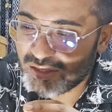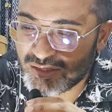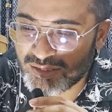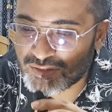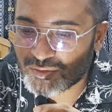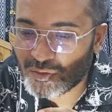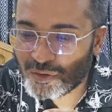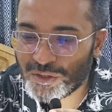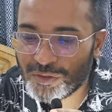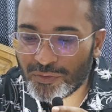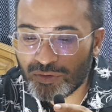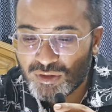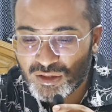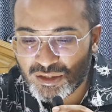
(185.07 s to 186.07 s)

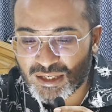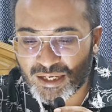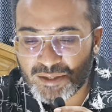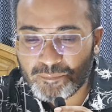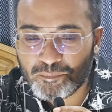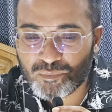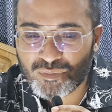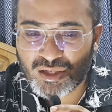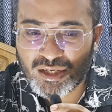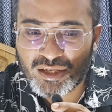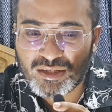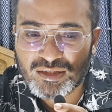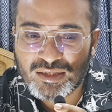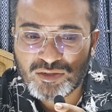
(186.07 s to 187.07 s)
discontinued line,
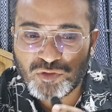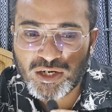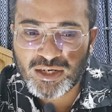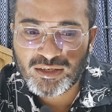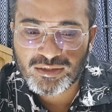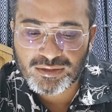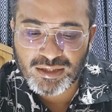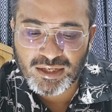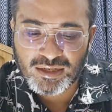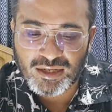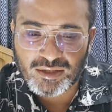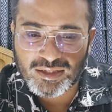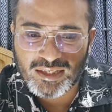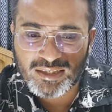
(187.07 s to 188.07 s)
and this fragrance line
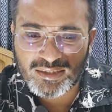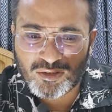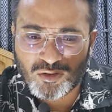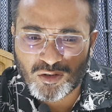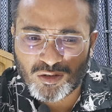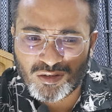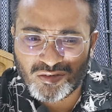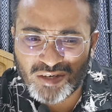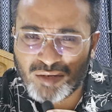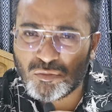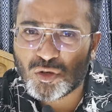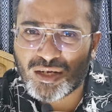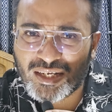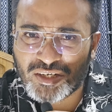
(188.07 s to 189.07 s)
I think is a called
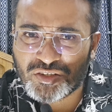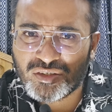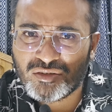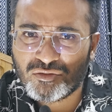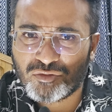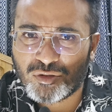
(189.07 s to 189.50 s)
Rainbow Collection